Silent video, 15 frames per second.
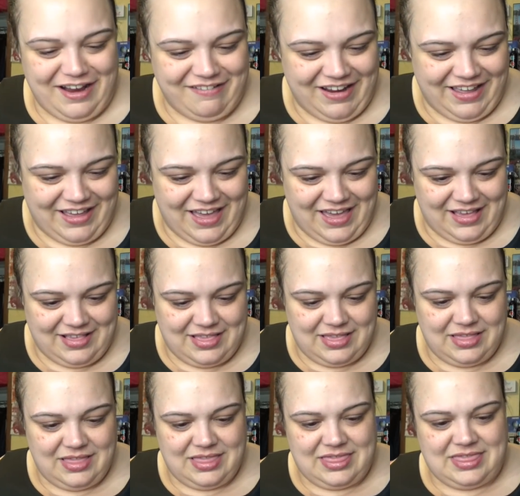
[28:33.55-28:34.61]
all right, guys.
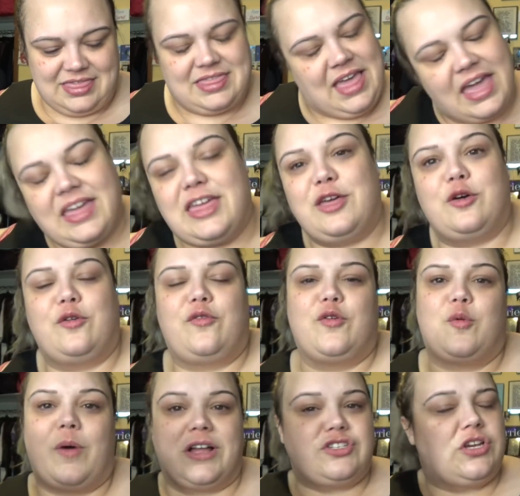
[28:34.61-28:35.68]
Thank you
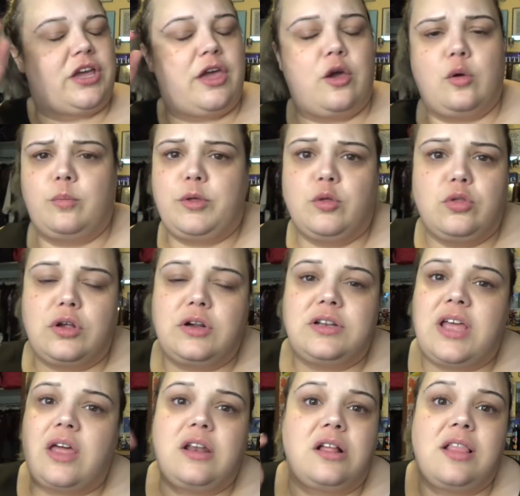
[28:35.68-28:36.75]
for watching. I hope you
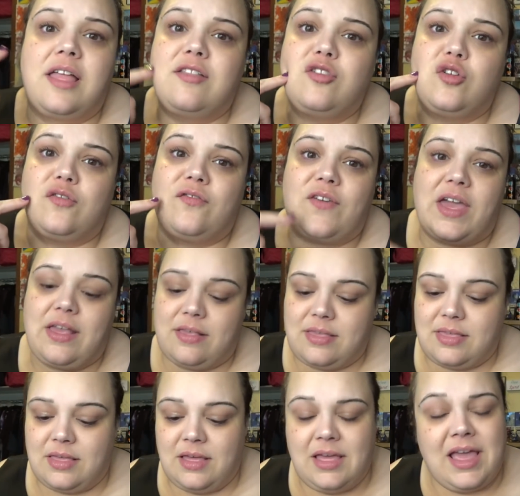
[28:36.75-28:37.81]
learned how to cleanse your
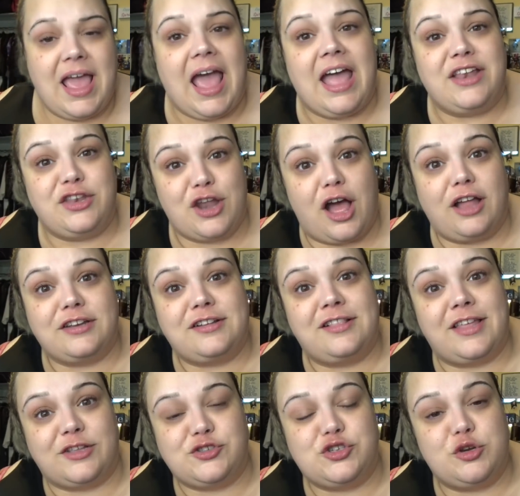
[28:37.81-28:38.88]
face and not
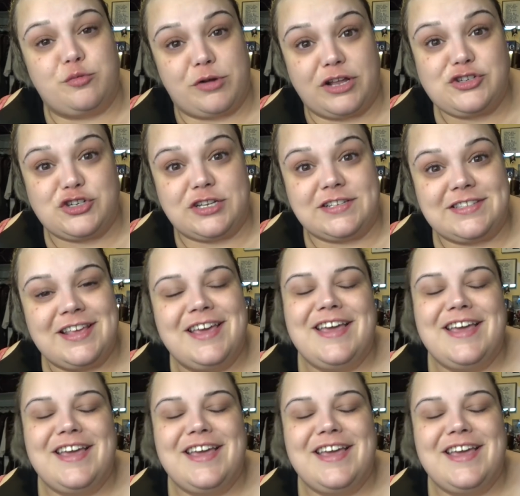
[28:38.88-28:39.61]
cleanse your brushes.